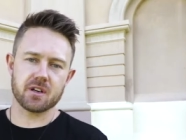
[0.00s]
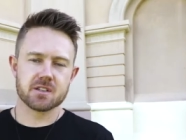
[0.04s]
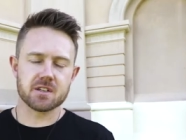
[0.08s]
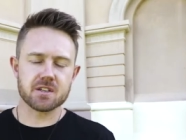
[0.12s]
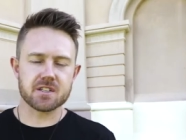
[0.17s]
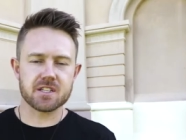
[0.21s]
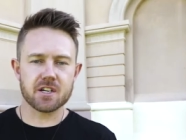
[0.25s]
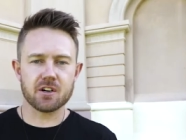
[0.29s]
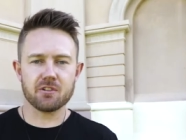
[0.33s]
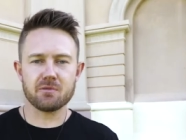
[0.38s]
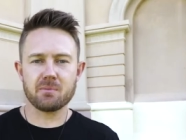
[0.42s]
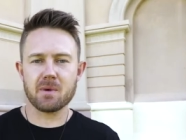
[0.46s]
So
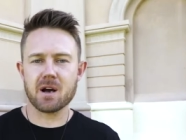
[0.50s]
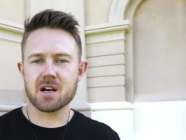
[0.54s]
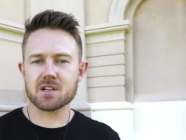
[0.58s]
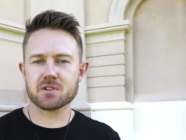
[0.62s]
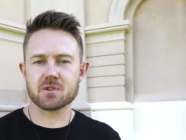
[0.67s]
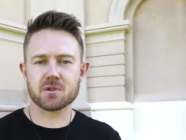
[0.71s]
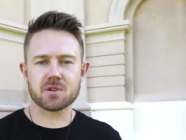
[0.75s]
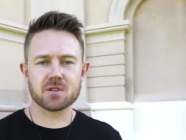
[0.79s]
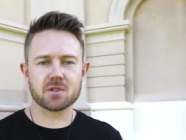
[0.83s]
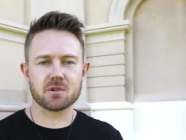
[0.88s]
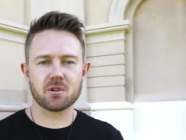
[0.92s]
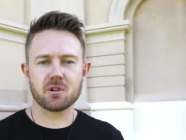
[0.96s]

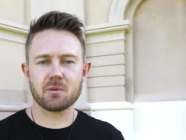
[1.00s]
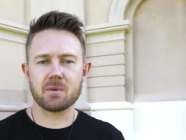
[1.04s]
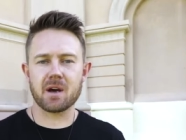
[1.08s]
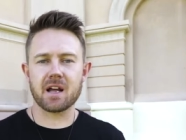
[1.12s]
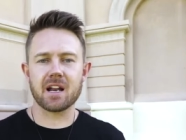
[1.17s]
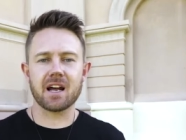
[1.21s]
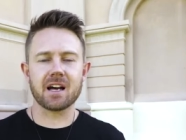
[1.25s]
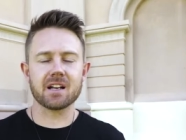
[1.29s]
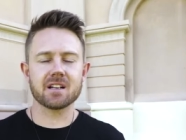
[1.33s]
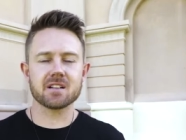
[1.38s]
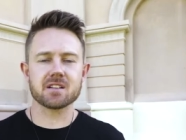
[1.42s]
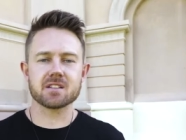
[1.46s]
self-mastery is all about
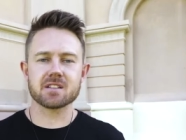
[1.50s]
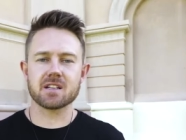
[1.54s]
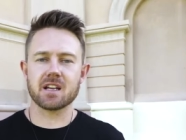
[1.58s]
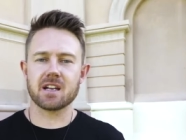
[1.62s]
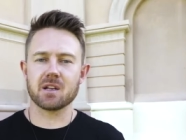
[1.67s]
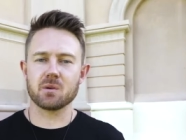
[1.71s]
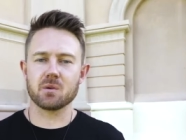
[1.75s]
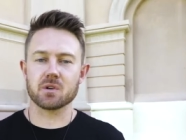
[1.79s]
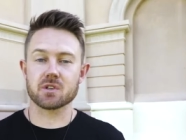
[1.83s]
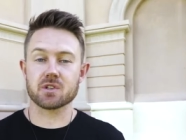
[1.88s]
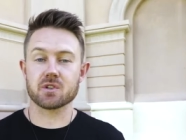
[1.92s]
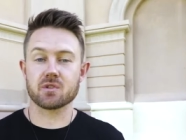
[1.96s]

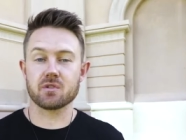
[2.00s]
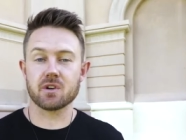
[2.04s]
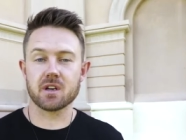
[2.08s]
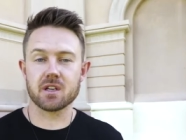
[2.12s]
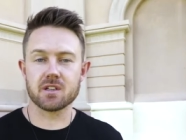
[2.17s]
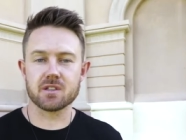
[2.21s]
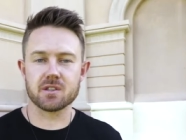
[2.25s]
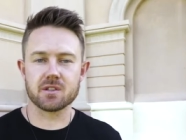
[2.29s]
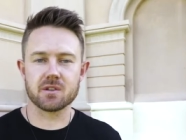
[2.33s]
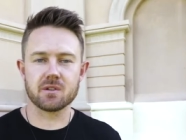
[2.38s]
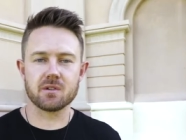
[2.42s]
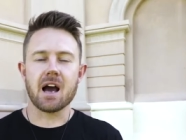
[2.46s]
understanding what
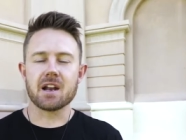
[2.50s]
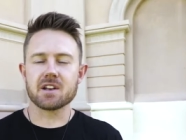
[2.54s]
triggers you,